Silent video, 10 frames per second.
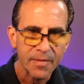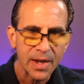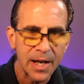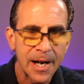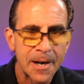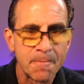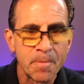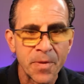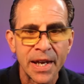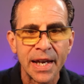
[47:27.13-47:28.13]
And
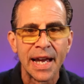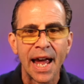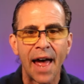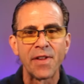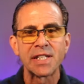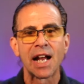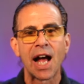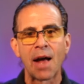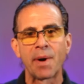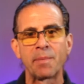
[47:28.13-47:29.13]
this is
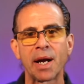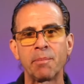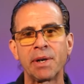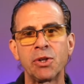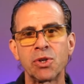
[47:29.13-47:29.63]
how I'm going to do.